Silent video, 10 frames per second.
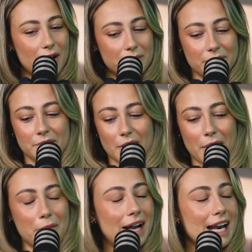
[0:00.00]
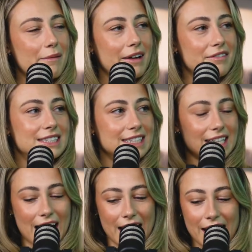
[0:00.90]
I'm at my limit for
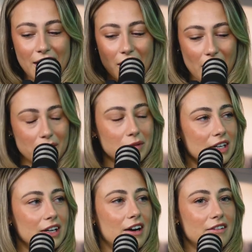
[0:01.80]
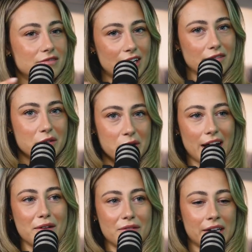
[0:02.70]
today. I've run
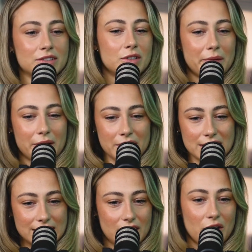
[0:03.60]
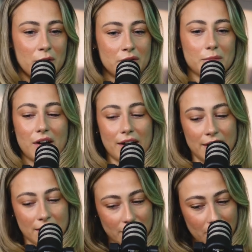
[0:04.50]
4K without stopping, which is a goal of mine.